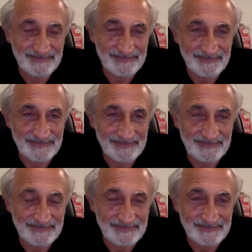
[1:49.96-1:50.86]

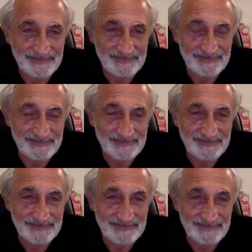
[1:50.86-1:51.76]

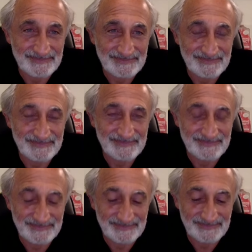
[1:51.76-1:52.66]

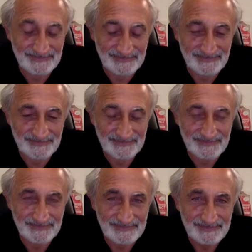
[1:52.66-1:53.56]

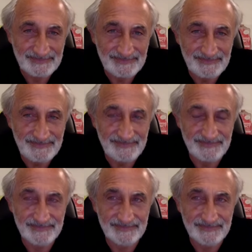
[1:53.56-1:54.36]
(not speaking)